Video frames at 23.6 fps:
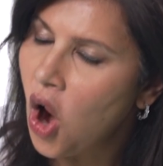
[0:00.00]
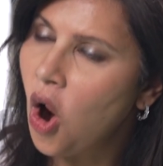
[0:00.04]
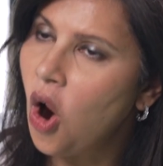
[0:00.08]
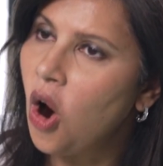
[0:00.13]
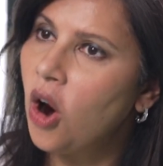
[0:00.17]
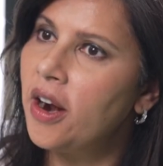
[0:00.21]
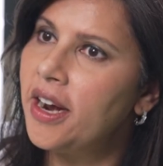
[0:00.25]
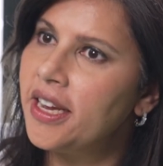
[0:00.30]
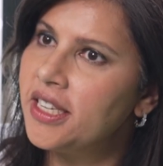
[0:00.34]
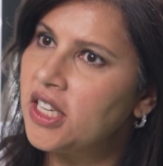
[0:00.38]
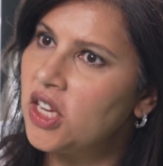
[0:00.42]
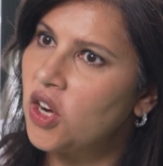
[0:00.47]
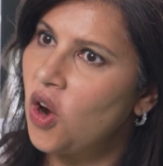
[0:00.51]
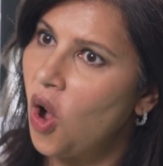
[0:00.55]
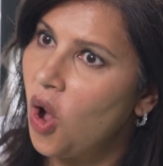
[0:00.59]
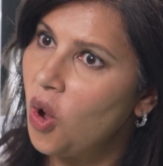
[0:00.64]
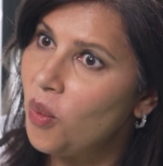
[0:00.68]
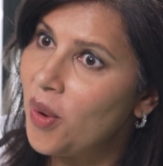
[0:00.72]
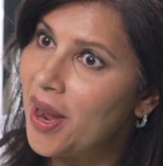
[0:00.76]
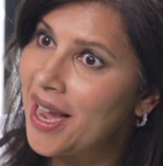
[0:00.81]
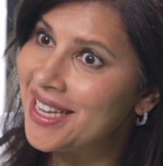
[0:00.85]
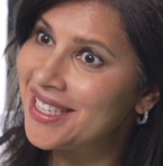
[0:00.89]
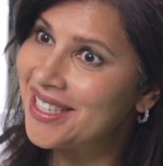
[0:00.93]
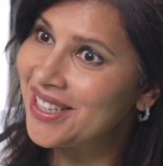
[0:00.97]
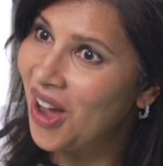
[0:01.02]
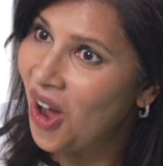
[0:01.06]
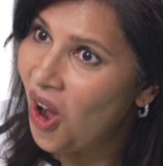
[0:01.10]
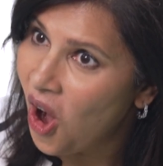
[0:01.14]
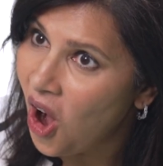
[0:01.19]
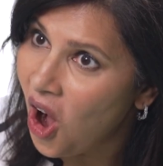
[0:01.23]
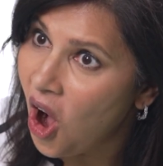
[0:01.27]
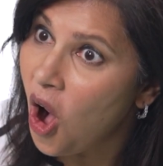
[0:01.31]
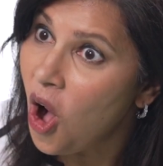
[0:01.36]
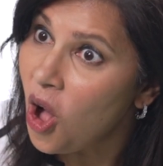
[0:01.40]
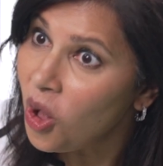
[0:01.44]
or is it always
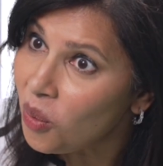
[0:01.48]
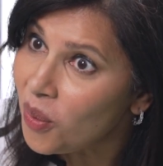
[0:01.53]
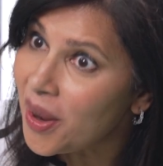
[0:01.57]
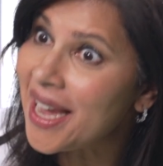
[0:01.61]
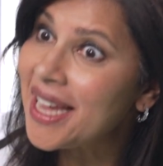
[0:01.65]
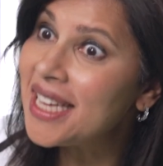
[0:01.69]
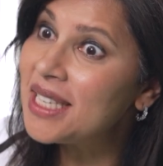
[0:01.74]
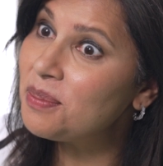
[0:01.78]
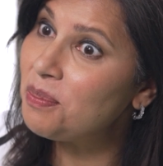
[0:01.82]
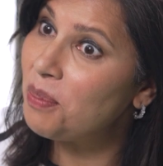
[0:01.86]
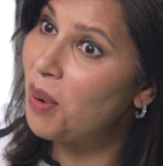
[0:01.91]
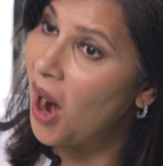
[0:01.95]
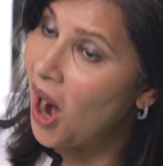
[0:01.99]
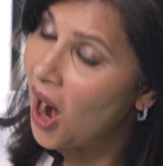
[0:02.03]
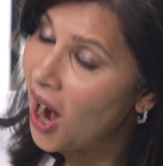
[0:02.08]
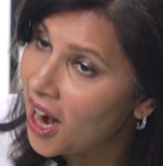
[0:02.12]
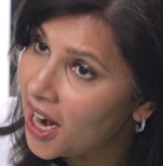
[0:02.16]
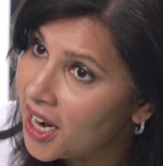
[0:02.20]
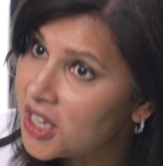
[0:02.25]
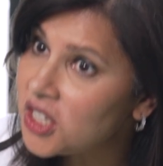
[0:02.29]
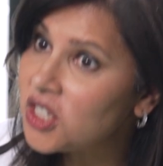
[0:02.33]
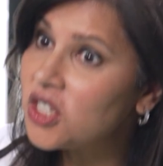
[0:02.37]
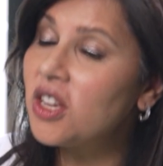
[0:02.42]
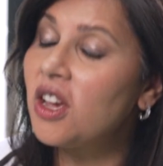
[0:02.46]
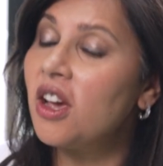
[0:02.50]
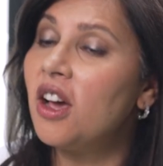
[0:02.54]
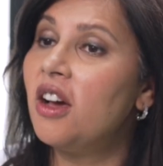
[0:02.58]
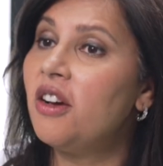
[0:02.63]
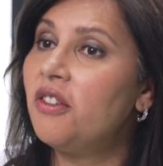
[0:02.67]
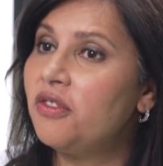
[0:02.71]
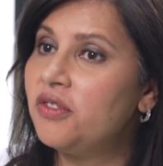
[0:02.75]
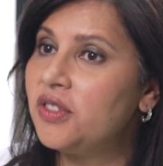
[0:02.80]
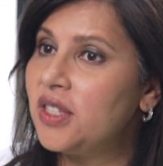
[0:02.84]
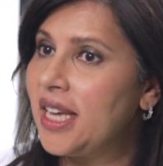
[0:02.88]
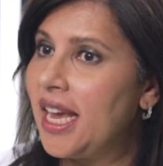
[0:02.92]
part
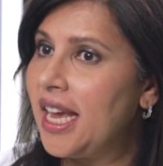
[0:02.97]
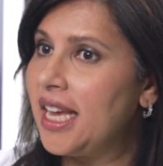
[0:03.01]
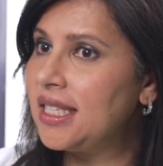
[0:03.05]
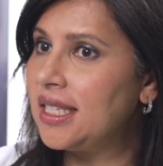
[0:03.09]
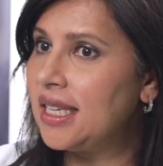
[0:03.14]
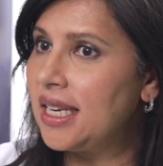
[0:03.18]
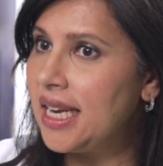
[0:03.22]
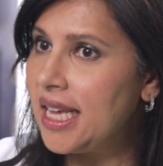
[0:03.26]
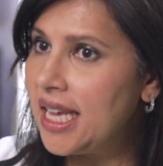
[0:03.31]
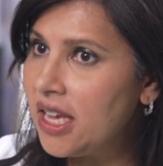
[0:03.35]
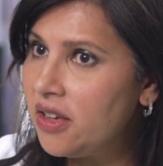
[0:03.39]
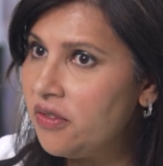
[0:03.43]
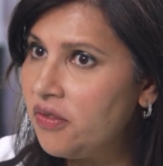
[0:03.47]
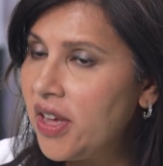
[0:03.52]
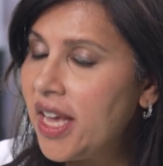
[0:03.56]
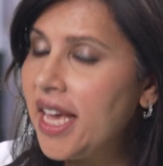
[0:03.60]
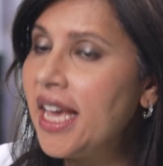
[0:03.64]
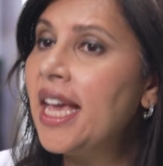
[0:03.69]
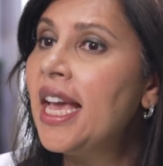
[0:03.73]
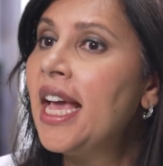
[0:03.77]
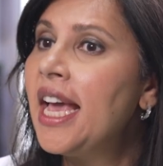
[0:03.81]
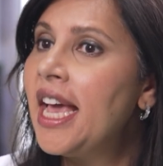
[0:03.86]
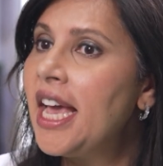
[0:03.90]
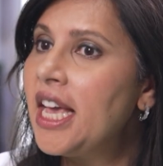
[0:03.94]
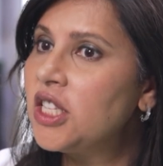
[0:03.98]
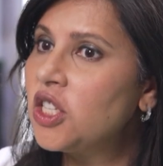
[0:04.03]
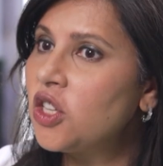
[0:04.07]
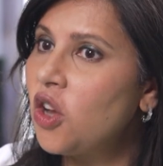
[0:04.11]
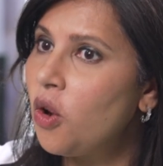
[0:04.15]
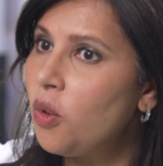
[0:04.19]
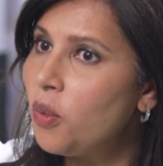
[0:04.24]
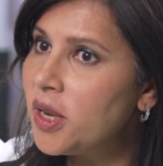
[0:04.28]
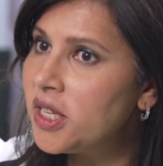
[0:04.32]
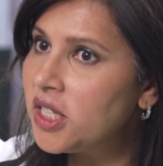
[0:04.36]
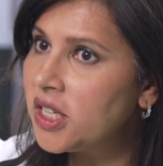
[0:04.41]
of, say it's an EV, it's
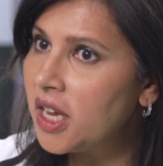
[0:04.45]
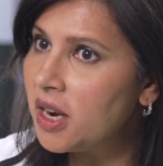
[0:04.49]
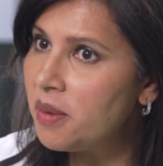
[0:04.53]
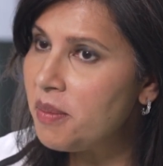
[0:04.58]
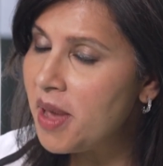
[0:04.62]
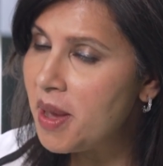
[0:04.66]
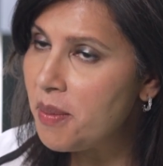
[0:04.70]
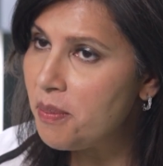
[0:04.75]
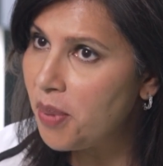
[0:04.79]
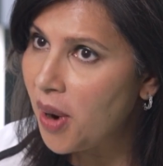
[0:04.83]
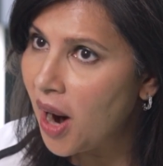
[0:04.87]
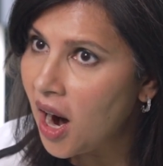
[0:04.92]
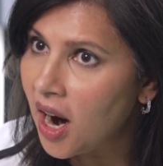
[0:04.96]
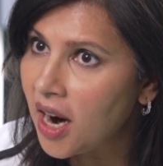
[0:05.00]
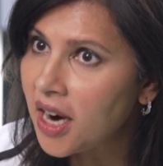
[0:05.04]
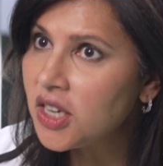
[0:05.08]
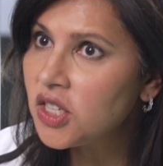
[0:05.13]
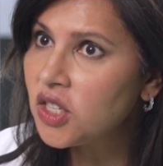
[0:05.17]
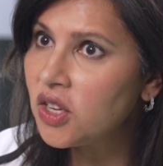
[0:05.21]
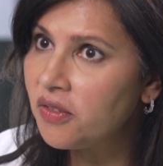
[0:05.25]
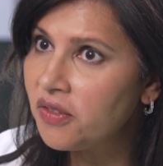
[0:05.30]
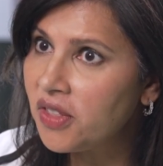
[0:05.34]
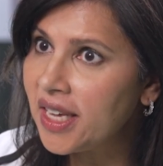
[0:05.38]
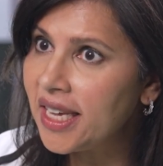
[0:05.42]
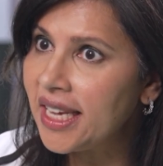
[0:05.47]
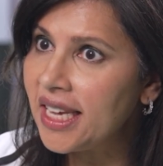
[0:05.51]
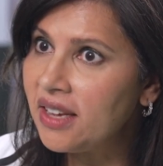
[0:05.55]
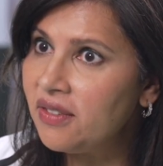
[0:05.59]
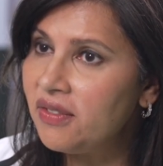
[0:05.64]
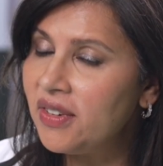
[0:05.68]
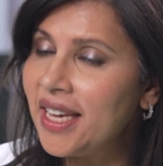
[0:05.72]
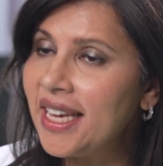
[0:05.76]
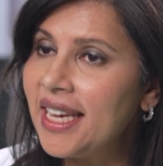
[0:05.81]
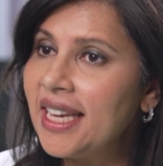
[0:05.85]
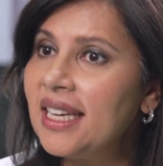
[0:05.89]
always going to be part of the
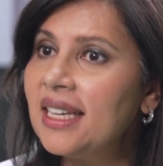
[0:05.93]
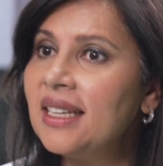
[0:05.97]
EV?